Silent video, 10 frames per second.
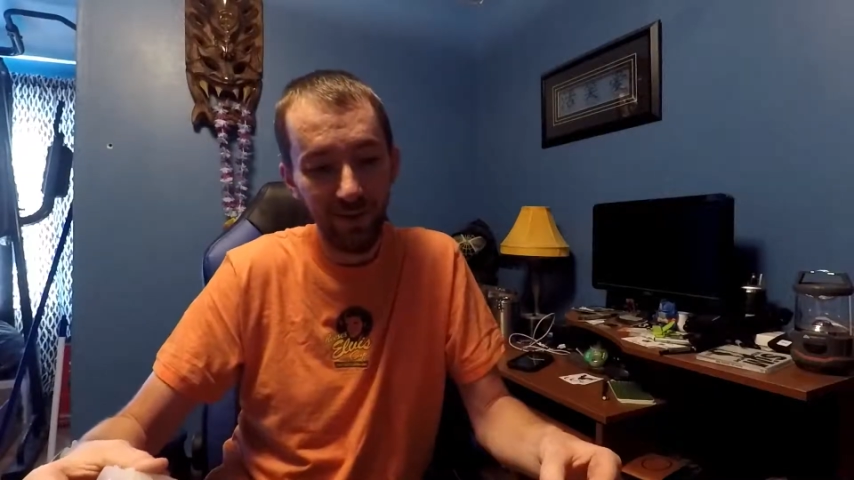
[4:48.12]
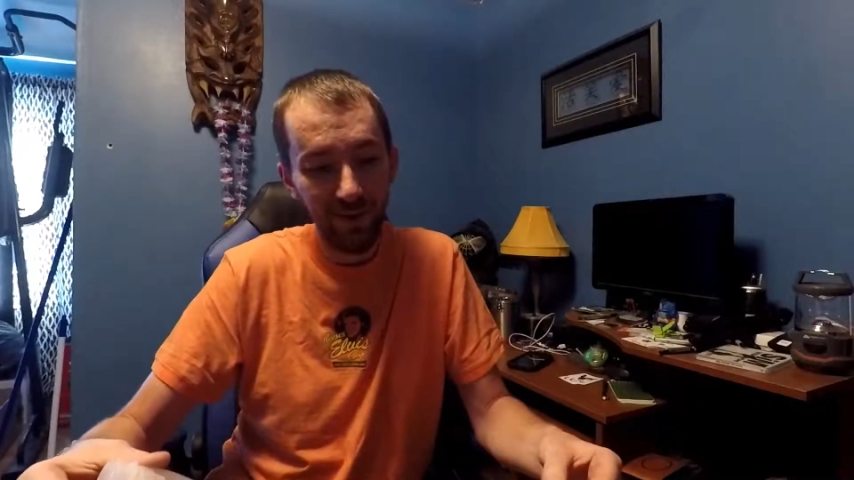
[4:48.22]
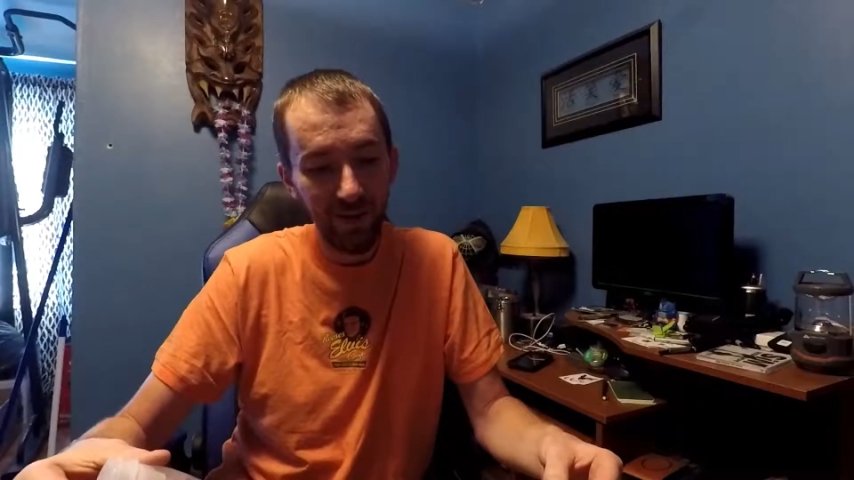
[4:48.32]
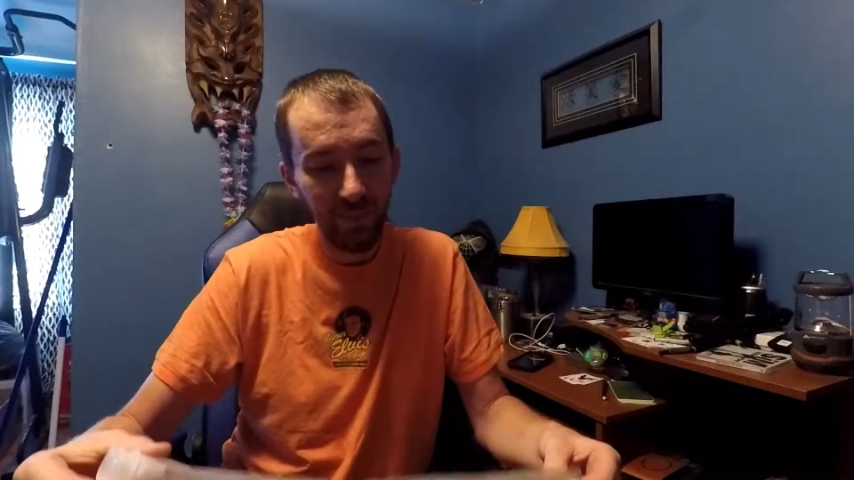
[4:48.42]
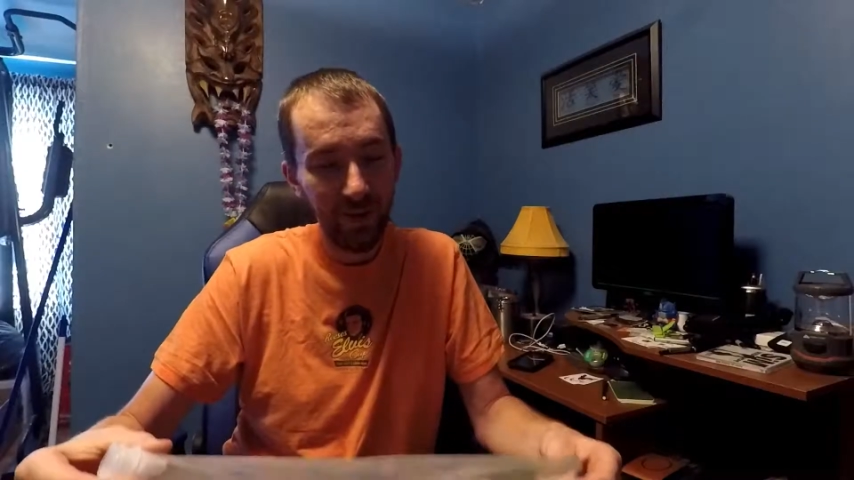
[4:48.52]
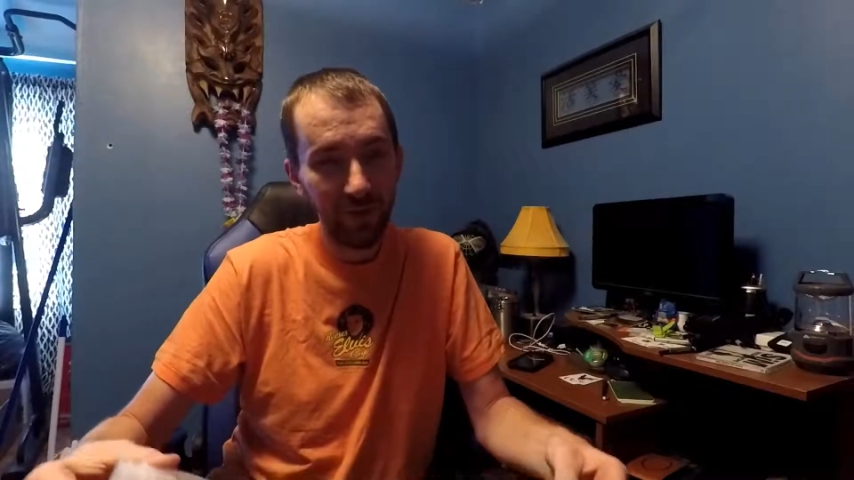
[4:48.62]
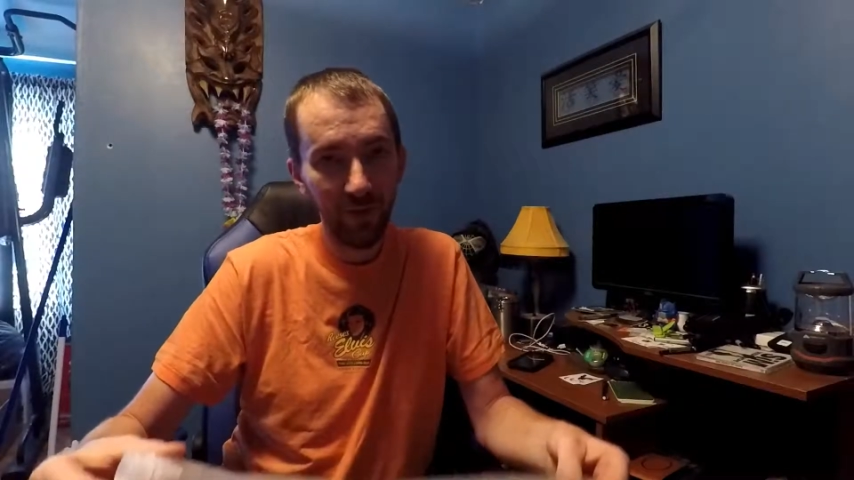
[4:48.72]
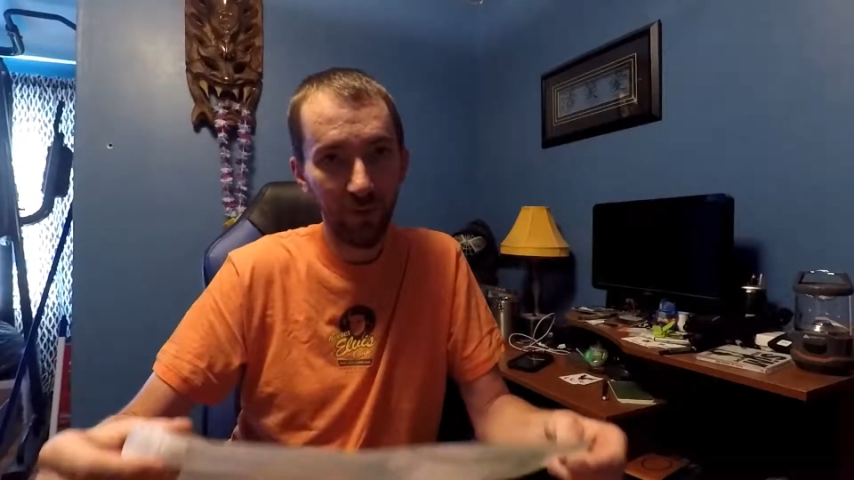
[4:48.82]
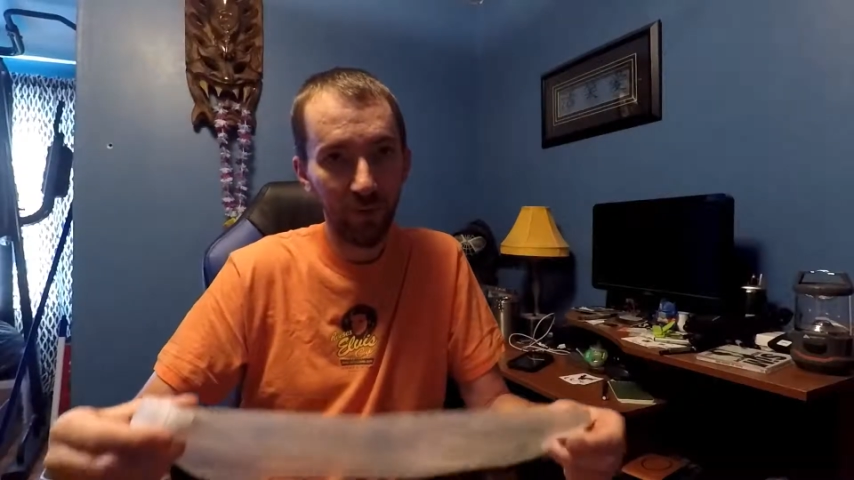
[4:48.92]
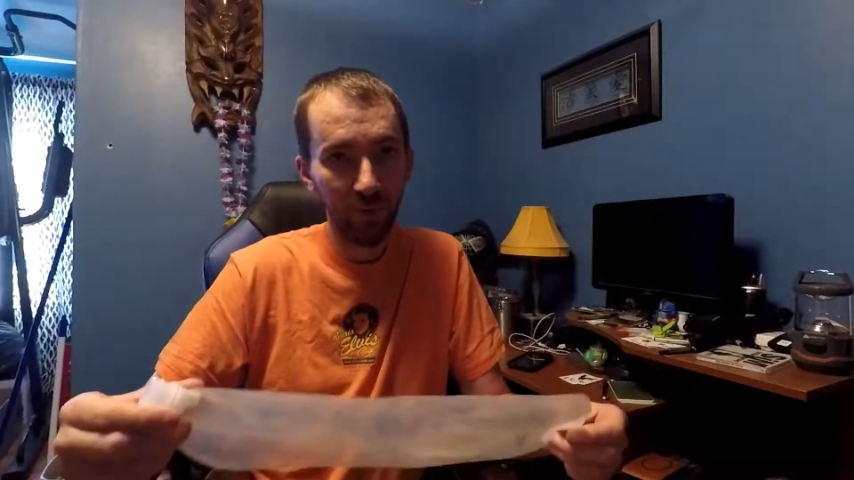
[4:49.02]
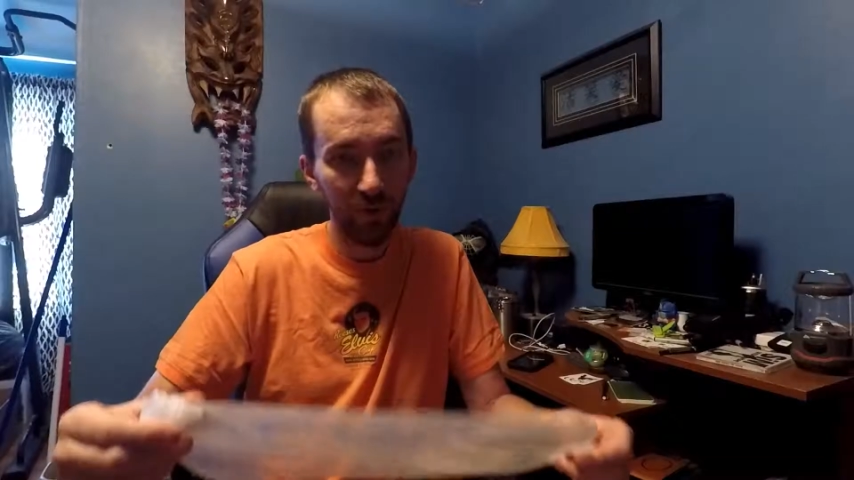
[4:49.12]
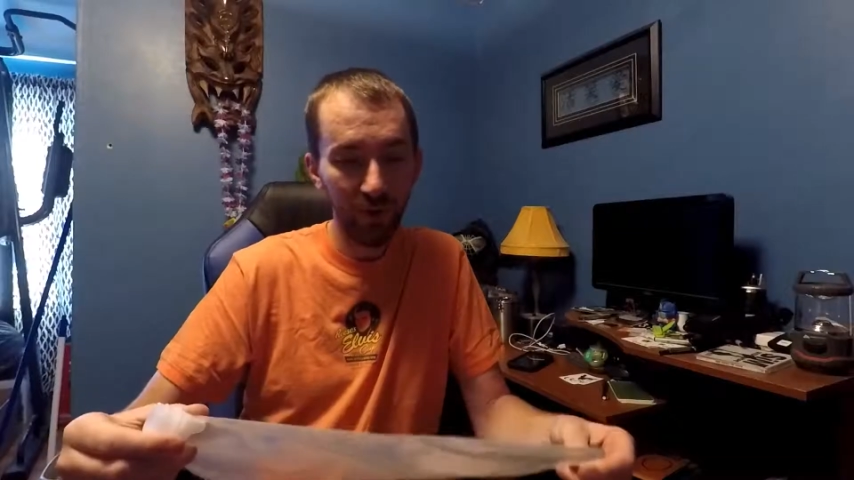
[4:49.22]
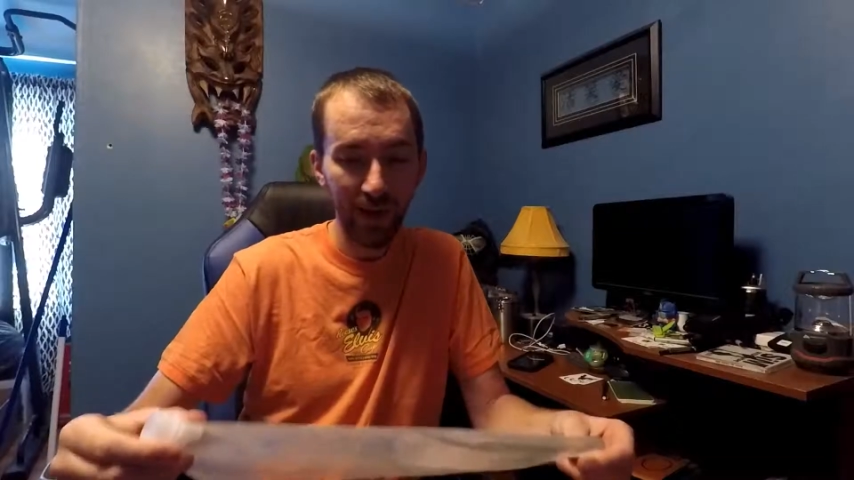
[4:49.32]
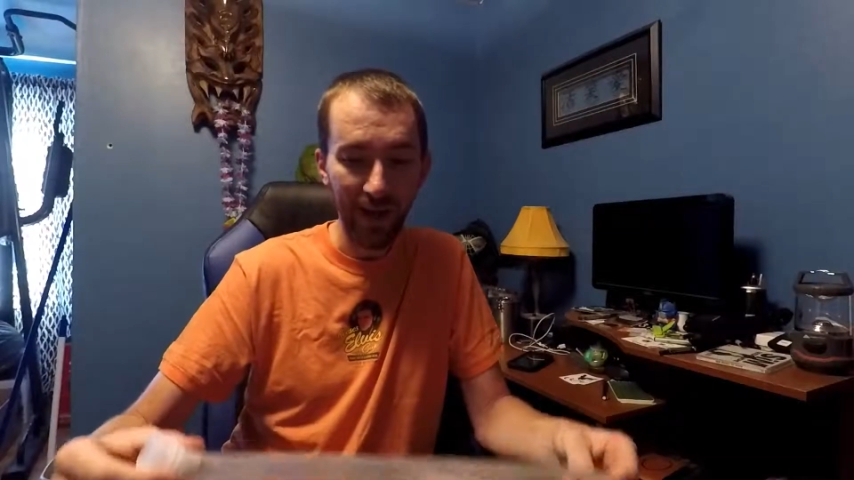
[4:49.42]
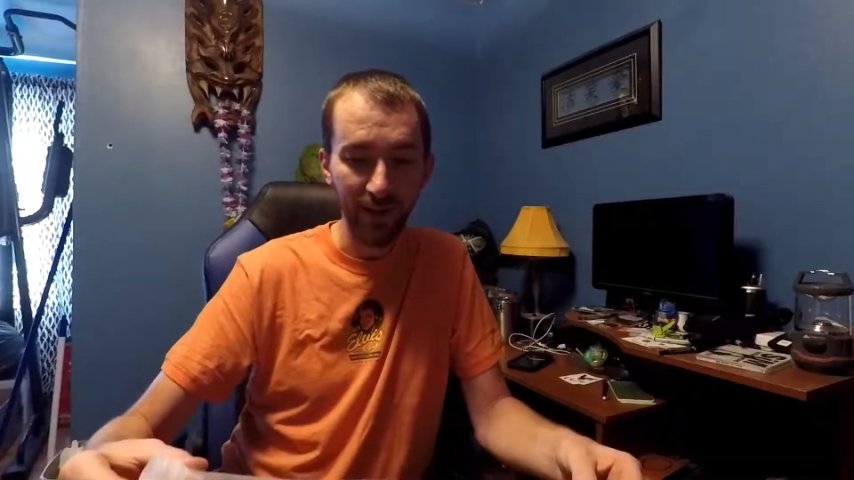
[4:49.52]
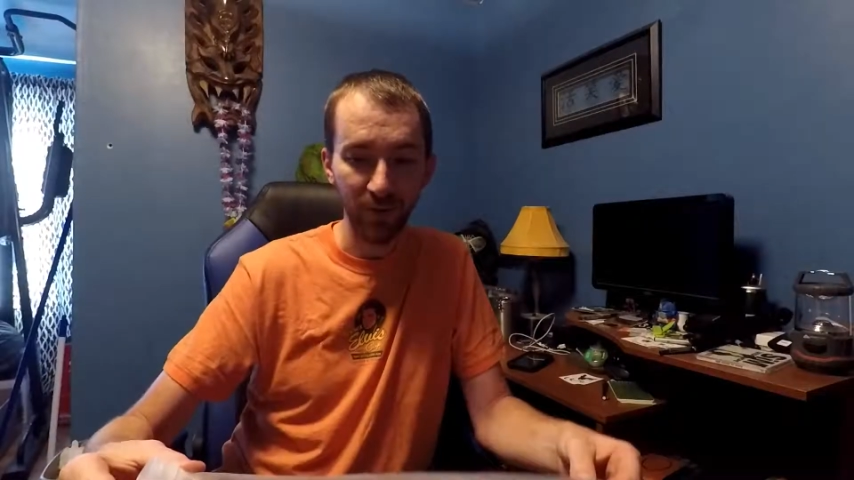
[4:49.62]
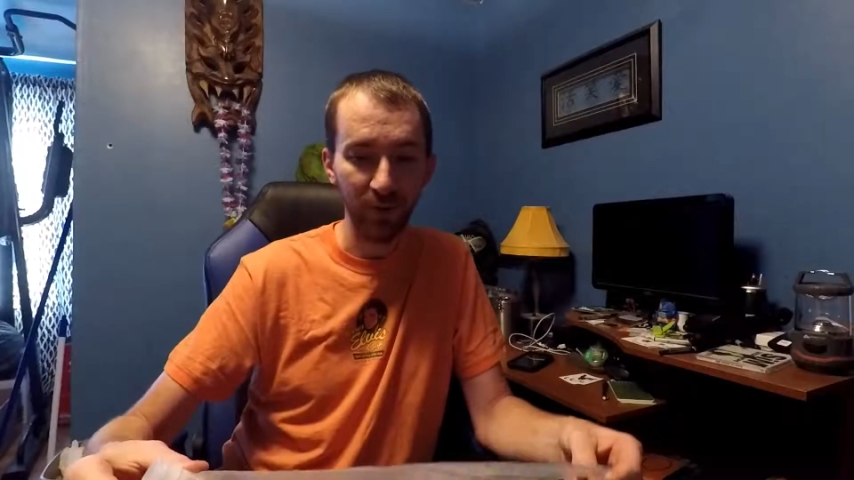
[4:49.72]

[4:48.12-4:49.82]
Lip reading: It makes it a real hassle